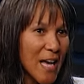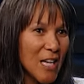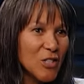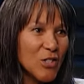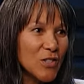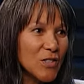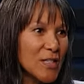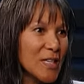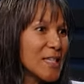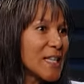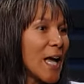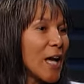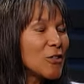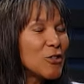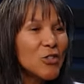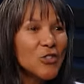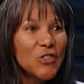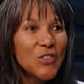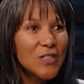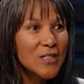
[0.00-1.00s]
She said, Now
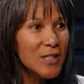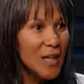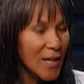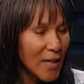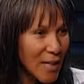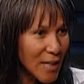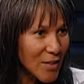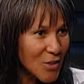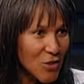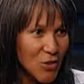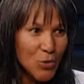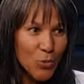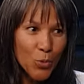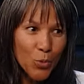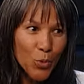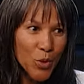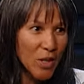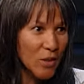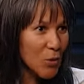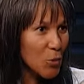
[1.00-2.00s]
just study, just
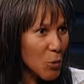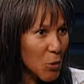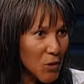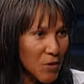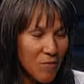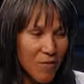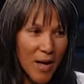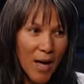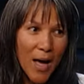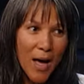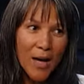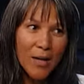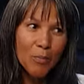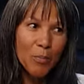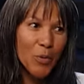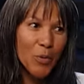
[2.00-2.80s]
read the Word of God,